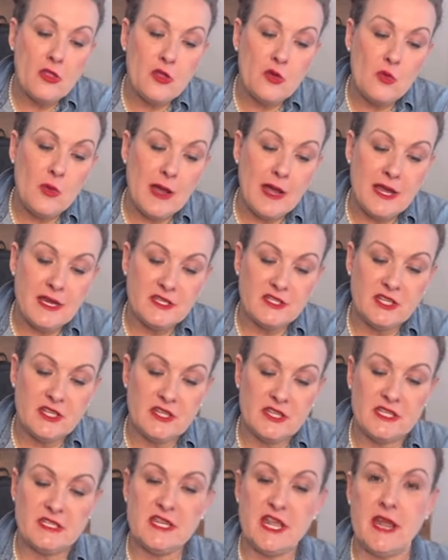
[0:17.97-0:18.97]
the way
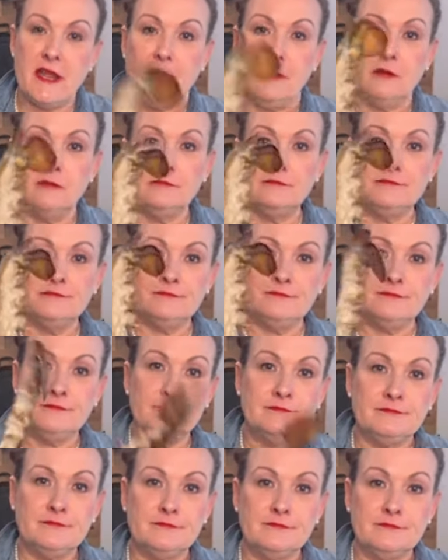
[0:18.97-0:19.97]
to the tail.
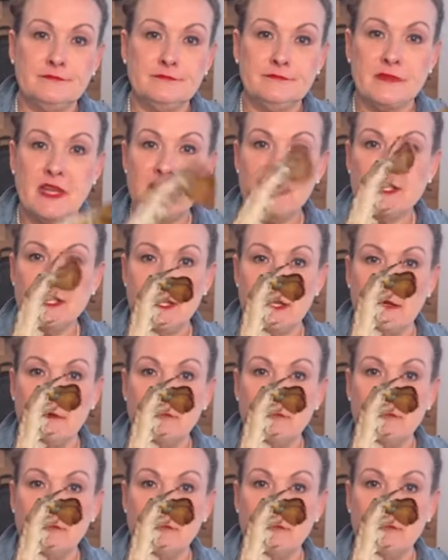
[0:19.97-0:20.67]
That's it.